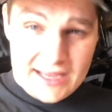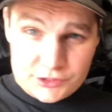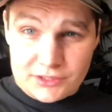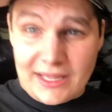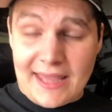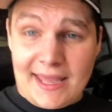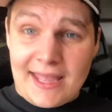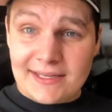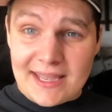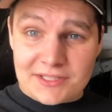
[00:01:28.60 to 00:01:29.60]
actually a
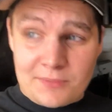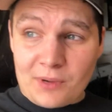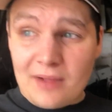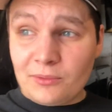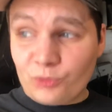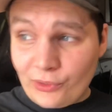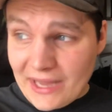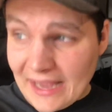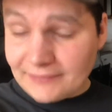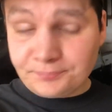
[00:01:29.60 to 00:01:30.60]
head gasket problem or
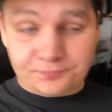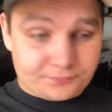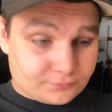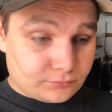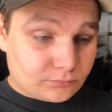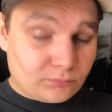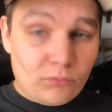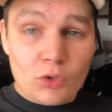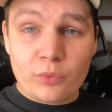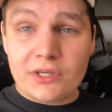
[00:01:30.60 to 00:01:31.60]
not.
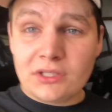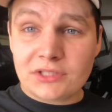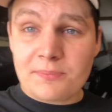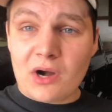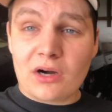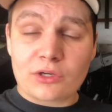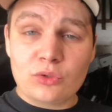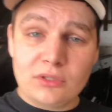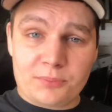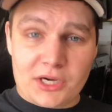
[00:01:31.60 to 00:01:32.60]
We hooked up our
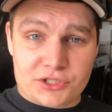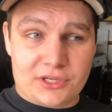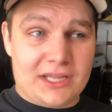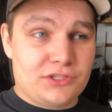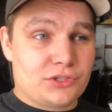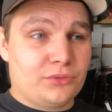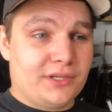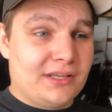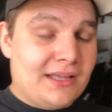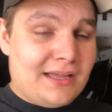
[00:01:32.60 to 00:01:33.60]
coolant pressure gauge to
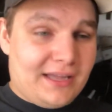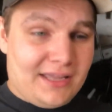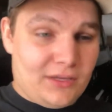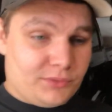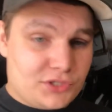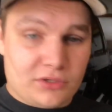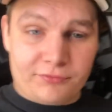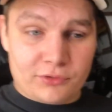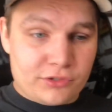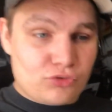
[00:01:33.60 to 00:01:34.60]
it, and we took it
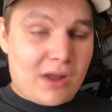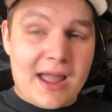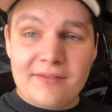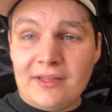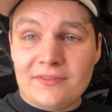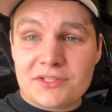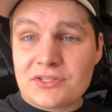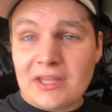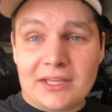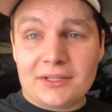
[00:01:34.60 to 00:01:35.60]
for a drive, and this
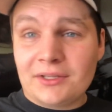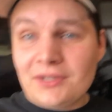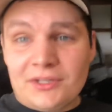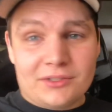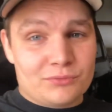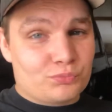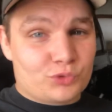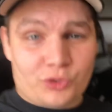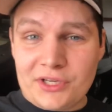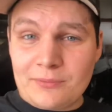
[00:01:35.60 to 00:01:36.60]
thing
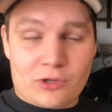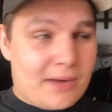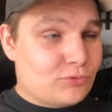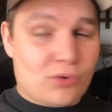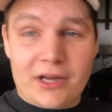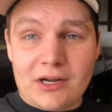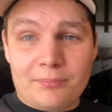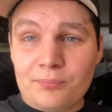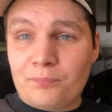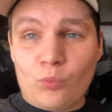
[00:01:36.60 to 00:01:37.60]
crept right
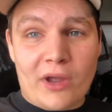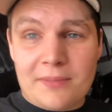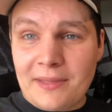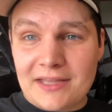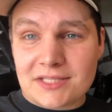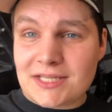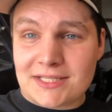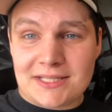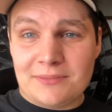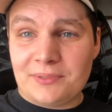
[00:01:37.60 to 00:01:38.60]
up way past
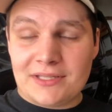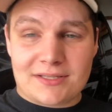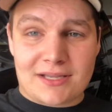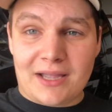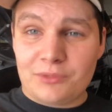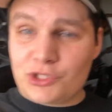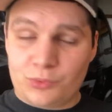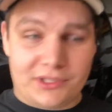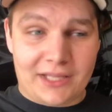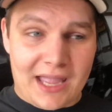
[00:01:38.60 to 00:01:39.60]
16 PSI, which is
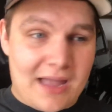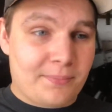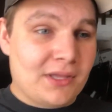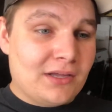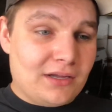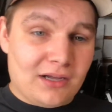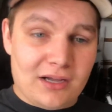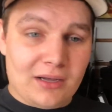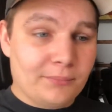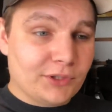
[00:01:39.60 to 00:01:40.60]
what the cap
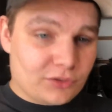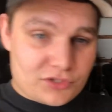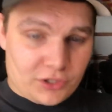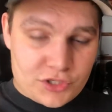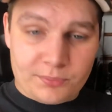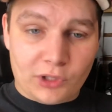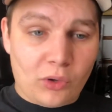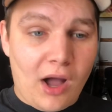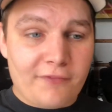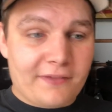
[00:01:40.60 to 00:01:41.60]
starts to
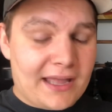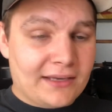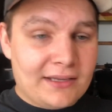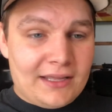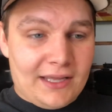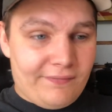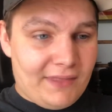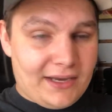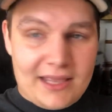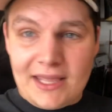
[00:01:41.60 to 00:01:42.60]
blow off at, and
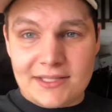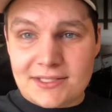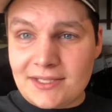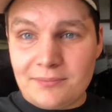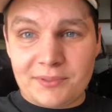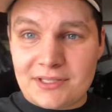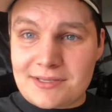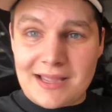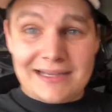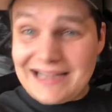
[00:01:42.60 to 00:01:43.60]
then 18
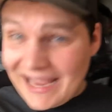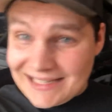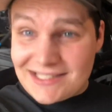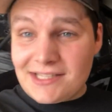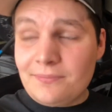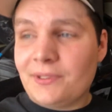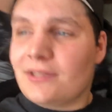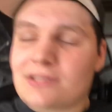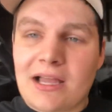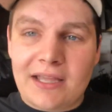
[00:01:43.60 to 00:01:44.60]
PSI, 19
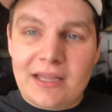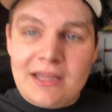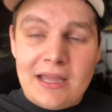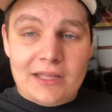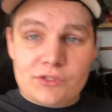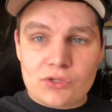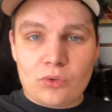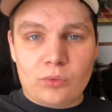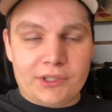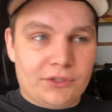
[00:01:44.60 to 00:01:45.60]
PSI. And so
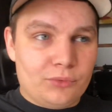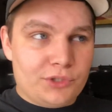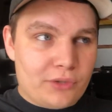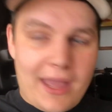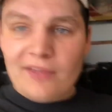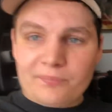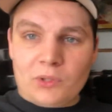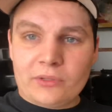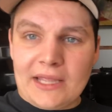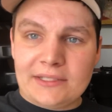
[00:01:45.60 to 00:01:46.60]
when you have
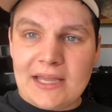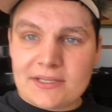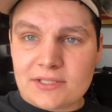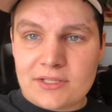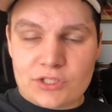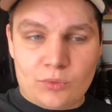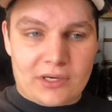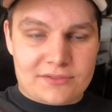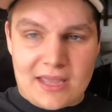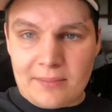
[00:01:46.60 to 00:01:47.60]
blown head gaskets, you
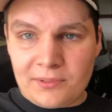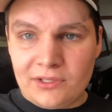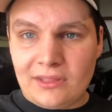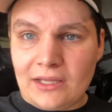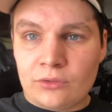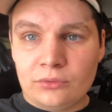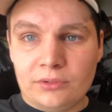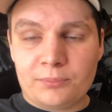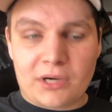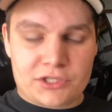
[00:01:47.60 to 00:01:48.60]
want to tap into that
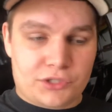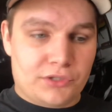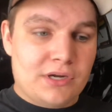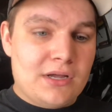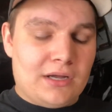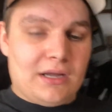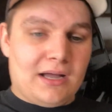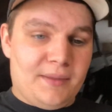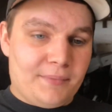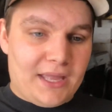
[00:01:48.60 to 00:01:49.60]
coolant pressure,
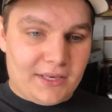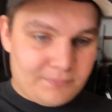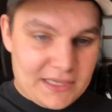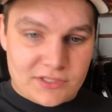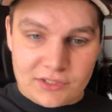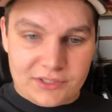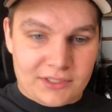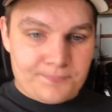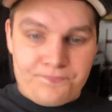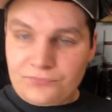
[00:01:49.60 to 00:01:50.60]
and
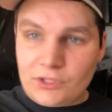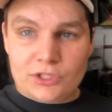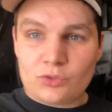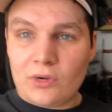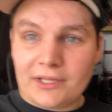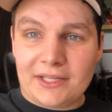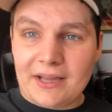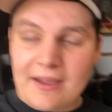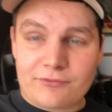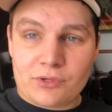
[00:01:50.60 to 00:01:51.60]
basically you just want to get
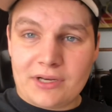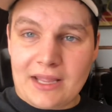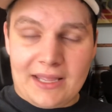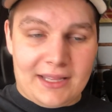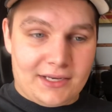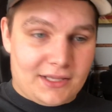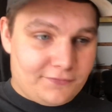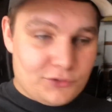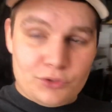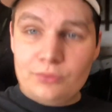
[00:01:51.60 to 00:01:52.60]
after it. And
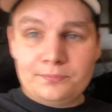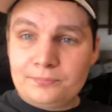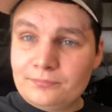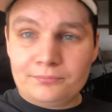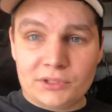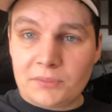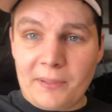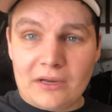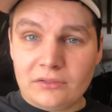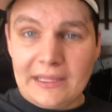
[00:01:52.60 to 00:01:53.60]
if you put the
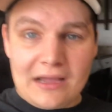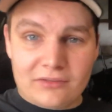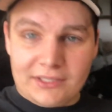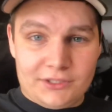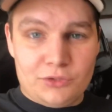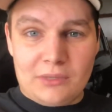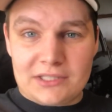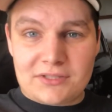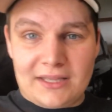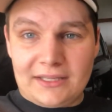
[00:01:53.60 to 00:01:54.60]
pedal down and you
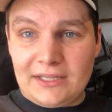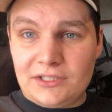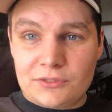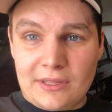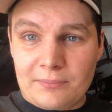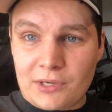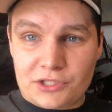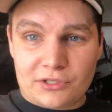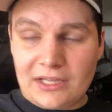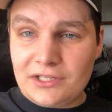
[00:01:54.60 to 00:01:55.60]
watch that gauge, that
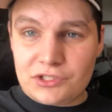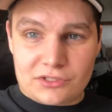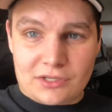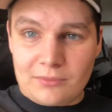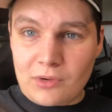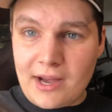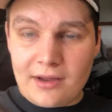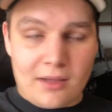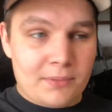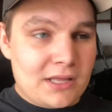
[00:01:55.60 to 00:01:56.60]
pressure gauge just come right
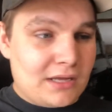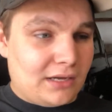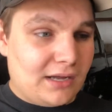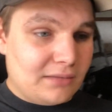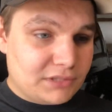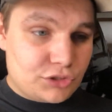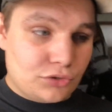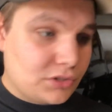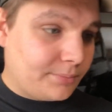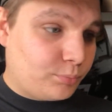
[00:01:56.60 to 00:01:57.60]
up, that's
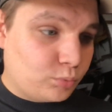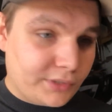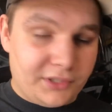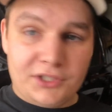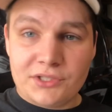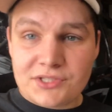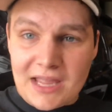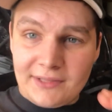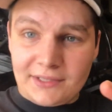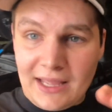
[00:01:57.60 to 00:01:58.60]
usually a really good
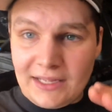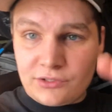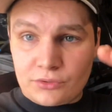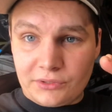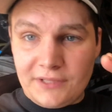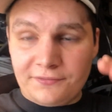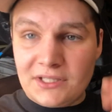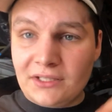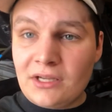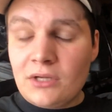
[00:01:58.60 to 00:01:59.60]
sign that the heads are
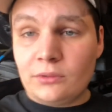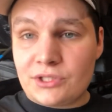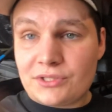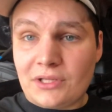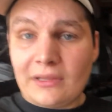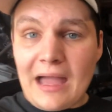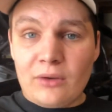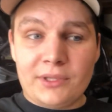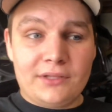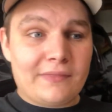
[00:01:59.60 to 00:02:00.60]
lifting, which is
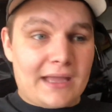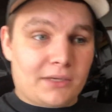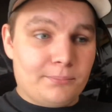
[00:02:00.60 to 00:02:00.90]
allowing that